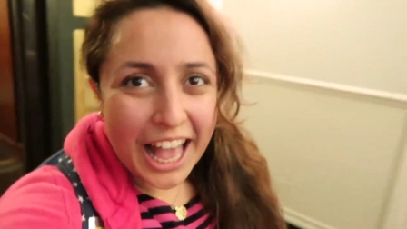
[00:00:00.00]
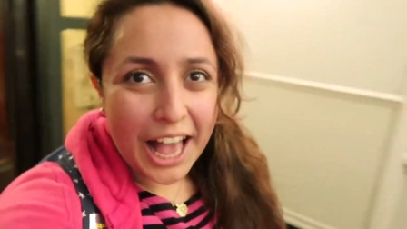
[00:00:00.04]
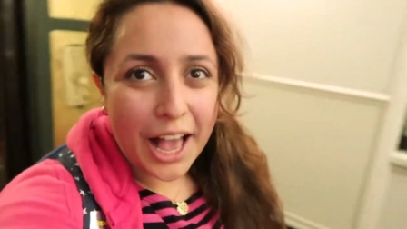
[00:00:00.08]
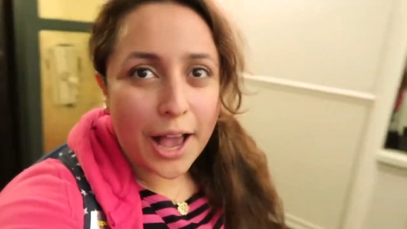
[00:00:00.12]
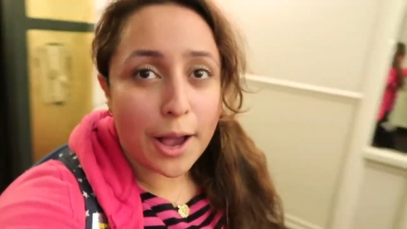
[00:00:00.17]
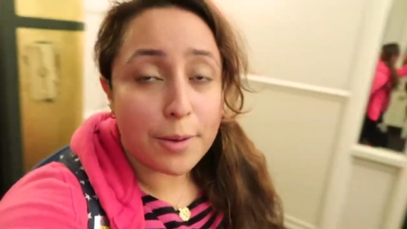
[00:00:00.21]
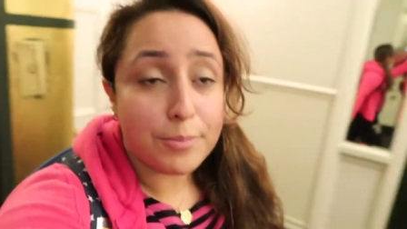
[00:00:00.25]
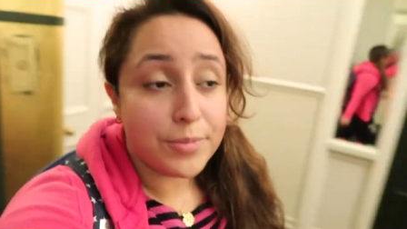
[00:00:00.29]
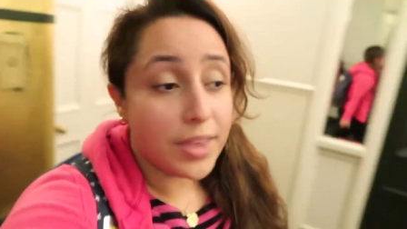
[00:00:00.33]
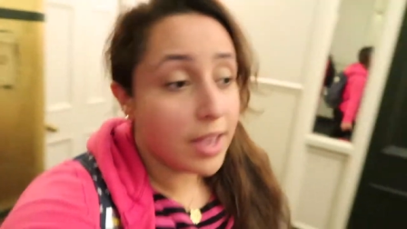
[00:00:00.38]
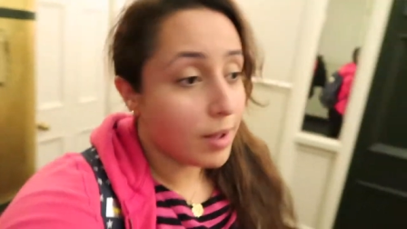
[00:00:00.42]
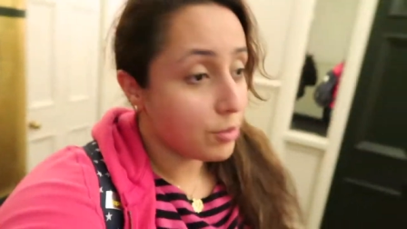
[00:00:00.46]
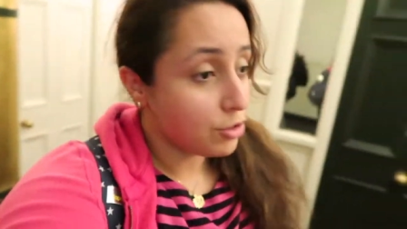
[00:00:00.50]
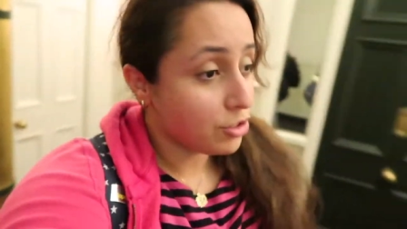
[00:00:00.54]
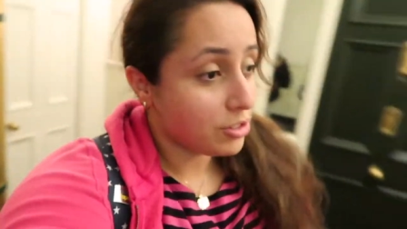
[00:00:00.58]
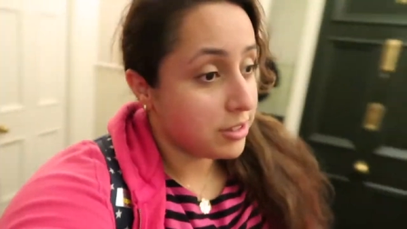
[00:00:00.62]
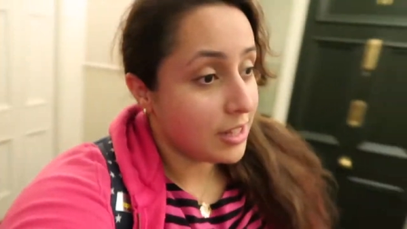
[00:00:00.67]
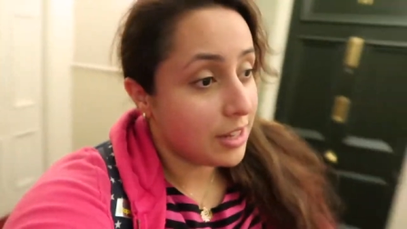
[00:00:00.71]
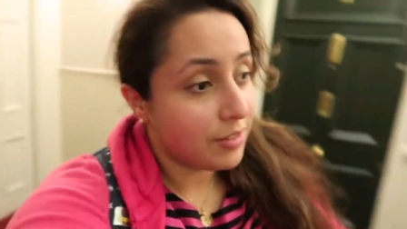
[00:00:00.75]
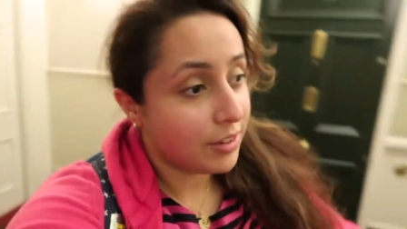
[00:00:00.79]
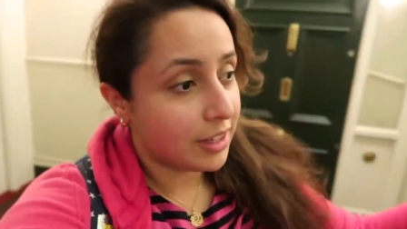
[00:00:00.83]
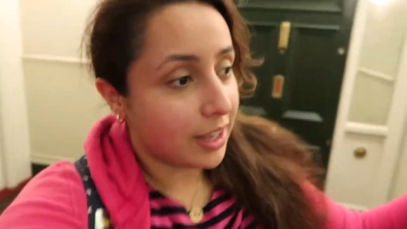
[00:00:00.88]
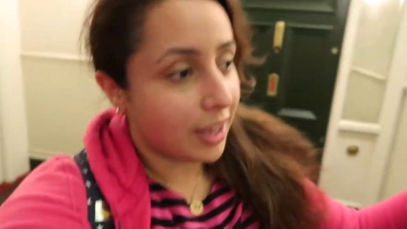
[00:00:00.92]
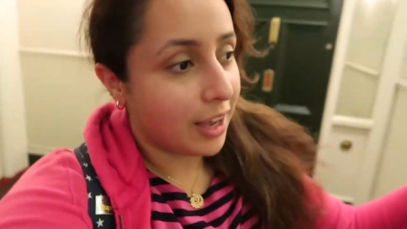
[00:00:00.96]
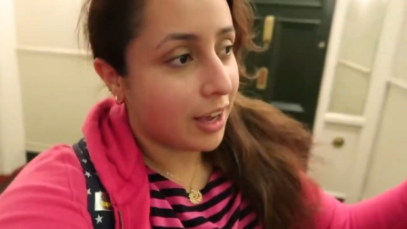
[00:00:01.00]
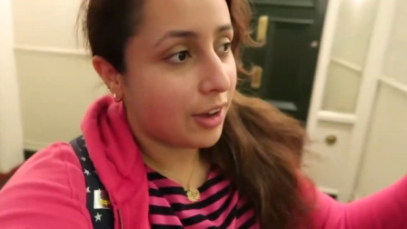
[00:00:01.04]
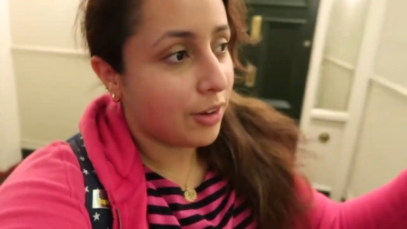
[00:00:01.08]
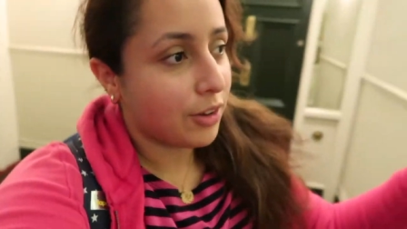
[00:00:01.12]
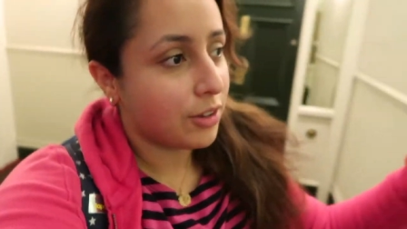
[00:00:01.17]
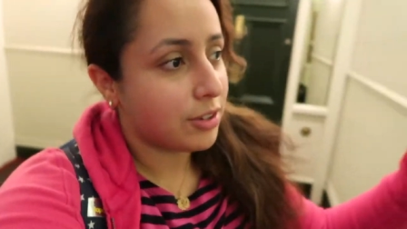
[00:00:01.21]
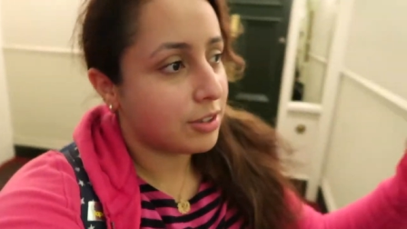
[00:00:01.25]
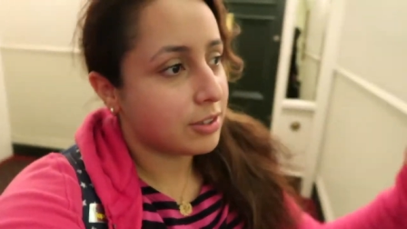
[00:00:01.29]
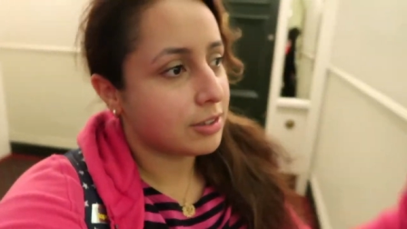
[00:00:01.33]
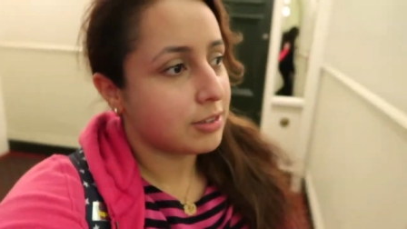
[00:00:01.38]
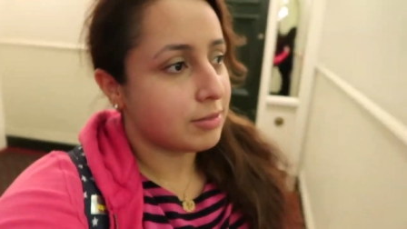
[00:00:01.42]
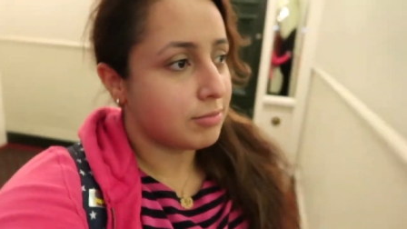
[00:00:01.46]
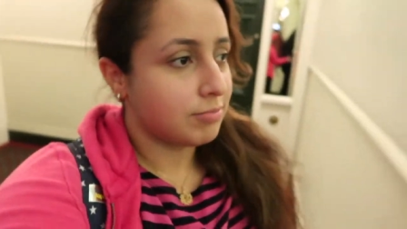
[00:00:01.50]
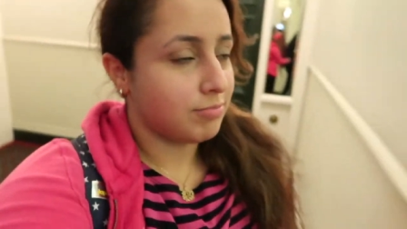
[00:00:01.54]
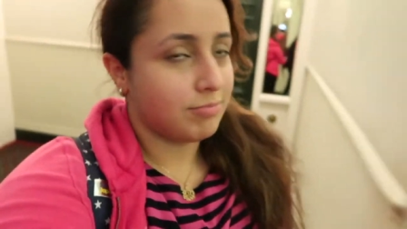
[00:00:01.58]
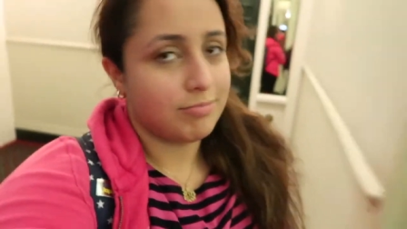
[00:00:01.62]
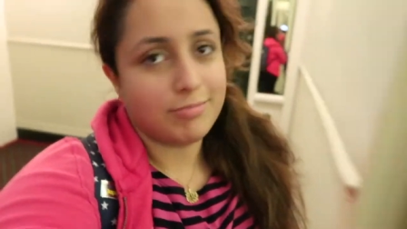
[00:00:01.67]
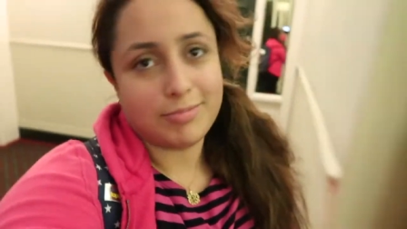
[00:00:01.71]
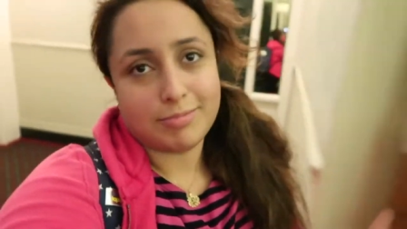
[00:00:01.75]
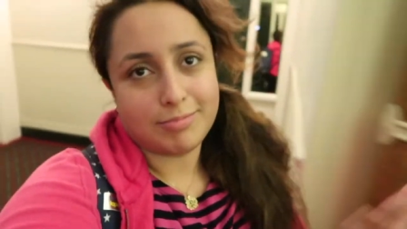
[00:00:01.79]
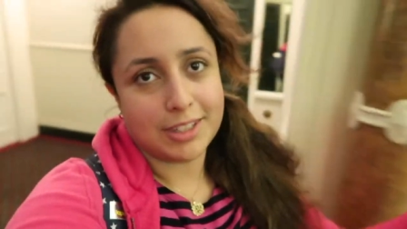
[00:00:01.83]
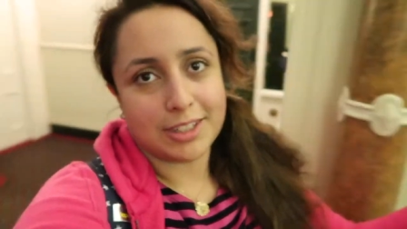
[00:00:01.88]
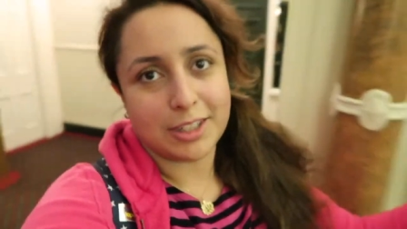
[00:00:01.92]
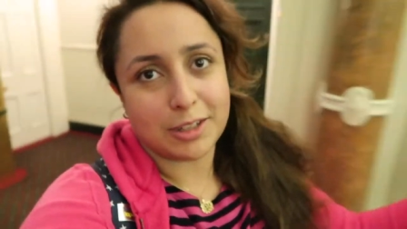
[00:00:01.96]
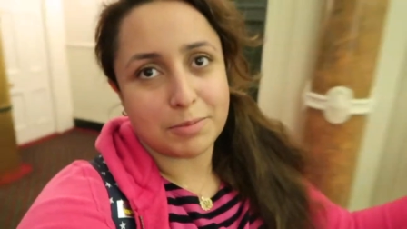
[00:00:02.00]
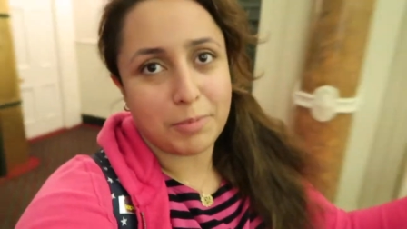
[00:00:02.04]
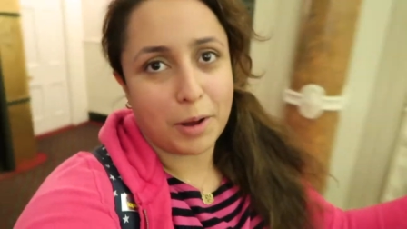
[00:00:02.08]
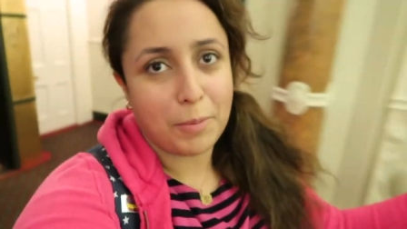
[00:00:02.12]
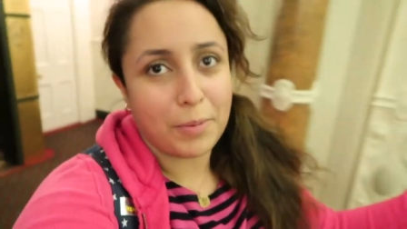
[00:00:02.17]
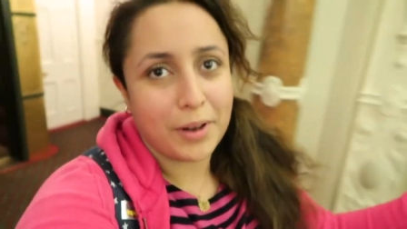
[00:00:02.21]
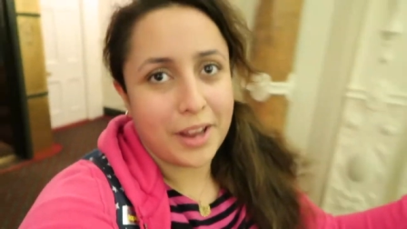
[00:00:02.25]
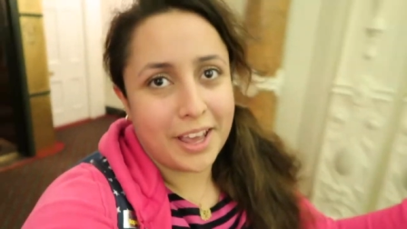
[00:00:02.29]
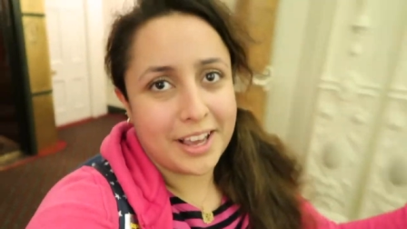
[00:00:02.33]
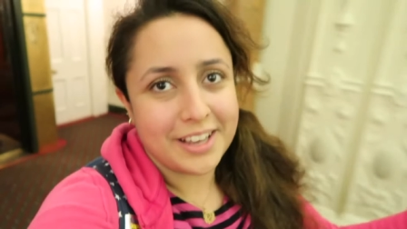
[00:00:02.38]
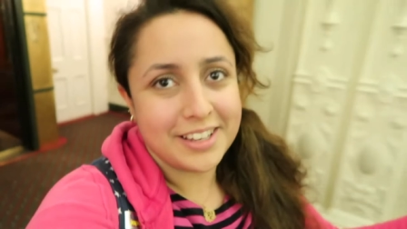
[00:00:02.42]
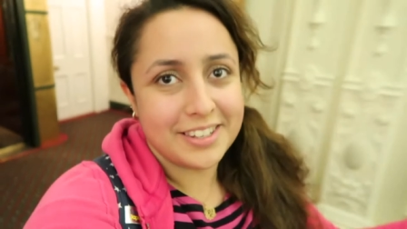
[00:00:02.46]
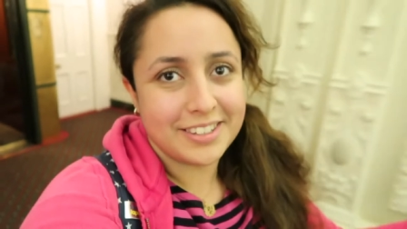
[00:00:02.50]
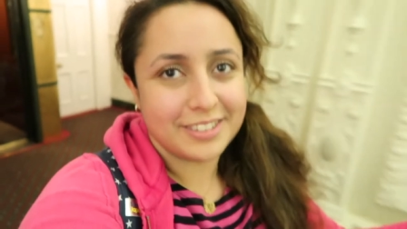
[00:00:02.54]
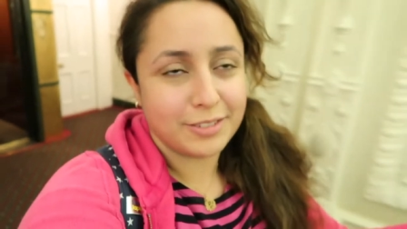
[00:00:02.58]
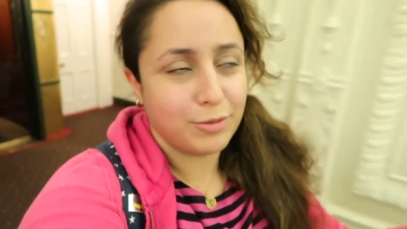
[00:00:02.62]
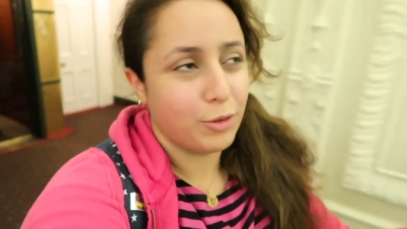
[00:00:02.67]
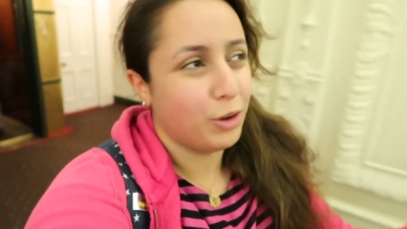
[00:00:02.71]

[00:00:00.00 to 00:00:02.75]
Yeah, just leaving the house. This is my place.